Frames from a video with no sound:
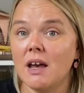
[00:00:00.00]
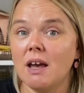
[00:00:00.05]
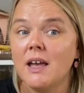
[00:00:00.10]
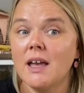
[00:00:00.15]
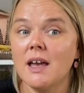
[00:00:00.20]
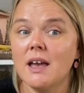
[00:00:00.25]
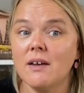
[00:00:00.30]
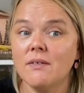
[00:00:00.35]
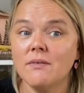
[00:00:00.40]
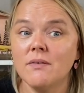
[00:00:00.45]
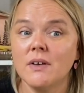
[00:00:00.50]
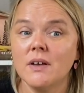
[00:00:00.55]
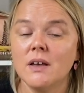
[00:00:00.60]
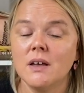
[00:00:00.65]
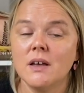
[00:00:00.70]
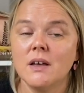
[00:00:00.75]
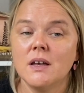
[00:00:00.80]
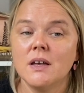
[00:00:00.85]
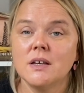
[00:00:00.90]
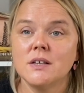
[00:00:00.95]
I have
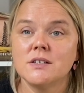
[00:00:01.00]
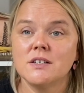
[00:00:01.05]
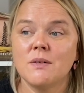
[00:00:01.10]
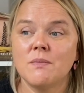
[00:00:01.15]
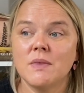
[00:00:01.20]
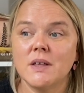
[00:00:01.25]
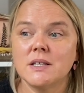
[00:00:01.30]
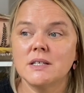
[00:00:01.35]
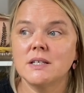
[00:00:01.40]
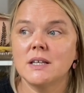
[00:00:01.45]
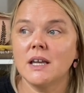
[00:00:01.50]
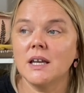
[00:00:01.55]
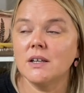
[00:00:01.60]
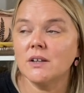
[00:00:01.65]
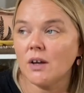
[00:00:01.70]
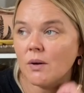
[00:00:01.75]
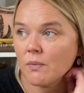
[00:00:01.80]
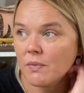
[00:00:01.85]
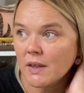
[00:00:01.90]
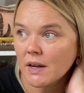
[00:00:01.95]
some that's caked
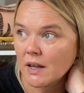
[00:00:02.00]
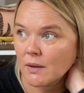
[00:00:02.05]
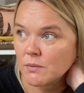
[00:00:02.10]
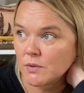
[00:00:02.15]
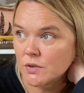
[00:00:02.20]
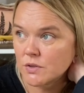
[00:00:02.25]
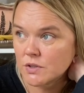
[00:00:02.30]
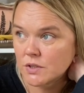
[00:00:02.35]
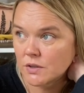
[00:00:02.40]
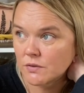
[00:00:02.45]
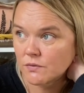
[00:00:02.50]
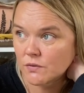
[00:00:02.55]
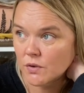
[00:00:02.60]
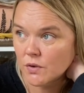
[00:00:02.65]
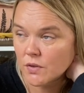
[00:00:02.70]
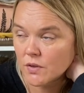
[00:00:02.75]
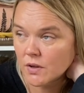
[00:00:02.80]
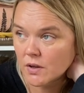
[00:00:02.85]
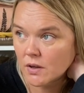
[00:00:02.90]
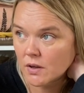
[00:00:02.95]
up that I'm using
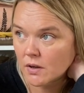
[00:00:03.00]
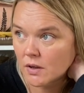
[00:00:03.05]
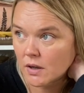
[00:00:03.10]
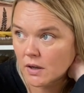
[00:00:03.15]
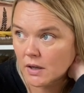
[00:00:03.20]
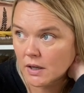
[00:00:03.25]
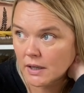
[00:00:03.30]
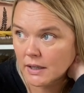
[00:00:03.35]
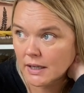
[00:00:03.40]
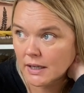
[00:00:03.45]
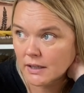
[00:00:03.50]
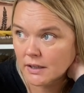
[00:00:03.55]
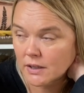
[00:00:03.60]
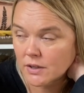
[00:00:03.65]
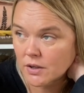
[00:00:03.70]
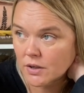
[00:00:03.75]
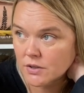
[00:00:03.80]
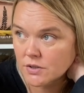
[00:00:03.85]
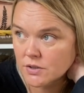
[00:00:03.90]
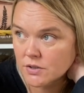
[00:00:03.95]
for the
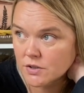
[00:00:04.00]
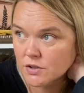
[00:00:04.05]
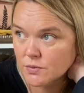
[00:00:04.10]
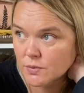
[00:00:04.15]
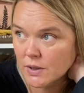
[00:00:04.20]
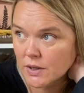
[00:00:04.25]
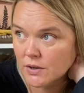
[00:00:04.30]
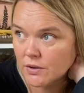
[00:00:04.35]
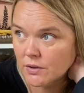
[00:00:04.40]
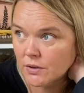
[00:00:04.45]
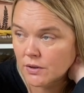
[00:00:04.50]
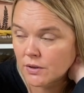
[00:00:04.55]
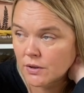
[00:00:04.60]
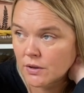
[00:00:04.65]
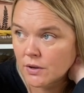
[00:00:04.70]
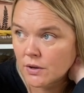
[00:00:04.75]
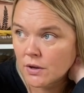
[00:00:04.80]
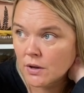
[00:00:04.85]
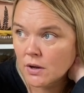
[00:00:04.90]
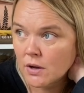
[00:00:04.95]
Caitlin Hunter sweater
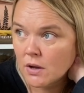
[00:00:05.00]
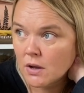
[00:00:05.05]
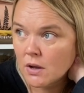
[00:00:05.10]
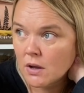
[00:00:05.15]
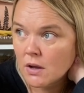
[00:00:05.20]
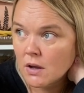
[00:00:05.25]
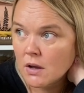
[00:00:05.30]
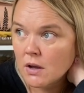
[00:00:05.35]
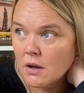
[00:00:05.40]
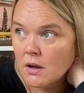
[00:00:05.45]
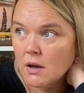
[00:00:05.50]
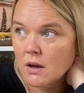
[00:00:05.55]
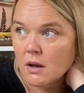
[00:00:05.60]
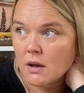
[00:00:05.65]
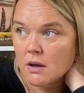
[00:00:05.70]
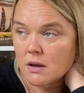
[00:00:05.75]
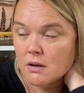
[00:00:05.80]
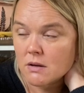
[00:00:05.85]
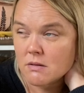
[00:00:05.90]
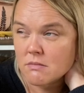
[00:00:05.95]

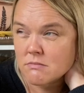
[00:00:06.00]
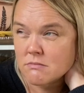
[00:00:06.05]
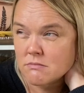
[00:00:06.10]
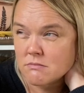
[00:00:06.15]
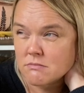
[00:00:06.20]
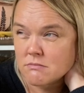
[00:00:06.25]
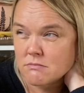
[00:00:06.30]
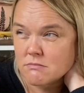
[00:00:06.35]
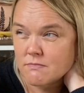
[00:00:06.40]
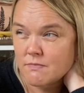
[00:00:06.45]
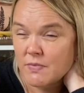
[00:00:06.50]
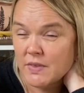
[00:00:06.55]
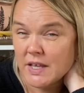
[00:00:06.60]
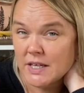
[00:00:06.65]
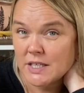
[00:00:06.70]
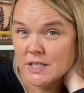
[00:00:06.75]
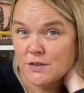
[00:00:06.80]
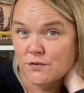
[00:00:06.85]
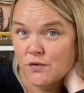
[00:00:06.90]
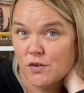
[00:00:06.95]

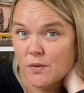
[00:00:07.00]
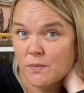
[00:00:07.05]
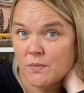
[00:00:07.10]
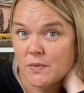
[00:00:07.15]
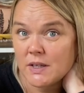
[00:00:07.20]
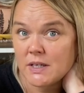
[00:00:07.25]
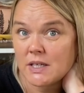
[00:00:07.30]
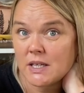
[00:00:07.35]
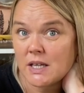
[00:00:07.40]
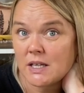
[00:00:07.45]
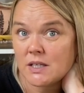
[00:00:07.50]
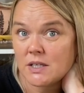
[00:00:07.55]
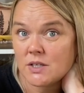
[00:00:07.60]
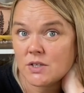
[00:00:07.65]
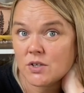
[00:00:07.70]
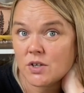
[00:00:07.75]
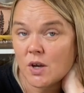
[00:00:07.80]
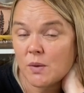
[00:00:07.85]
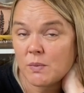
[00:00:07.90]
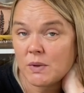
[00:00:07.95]
that is from the
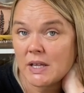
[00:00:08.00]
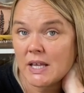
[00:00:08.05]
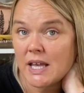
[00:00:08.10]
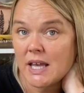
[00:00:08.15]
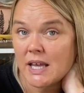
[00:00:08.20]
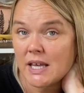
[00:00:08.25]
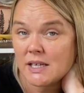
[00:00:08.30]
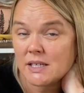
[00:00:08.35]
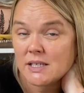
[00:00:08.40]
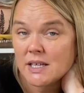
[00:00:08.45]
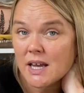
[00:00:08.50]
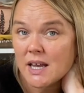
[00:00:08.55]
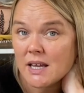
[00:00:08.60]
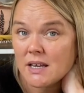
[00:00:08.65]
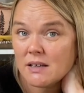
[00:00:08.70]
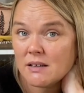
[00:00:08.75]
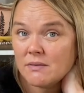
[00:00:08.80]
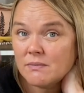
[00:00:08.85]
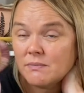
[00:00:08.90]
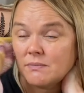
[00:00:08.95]
Danish company Hand
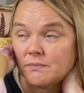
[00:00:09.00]
Dyed.